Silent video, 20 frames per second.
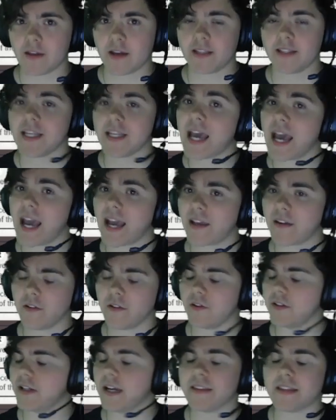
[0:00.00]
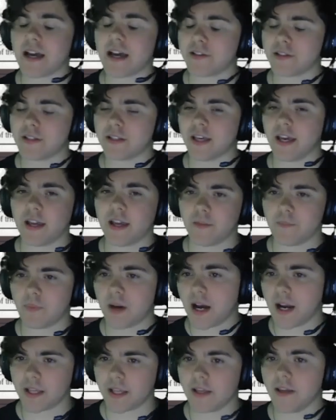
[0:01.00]
attack, or 9000k
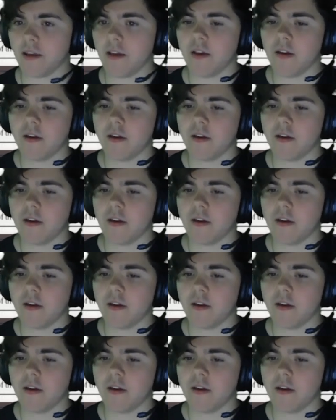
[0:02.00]
body,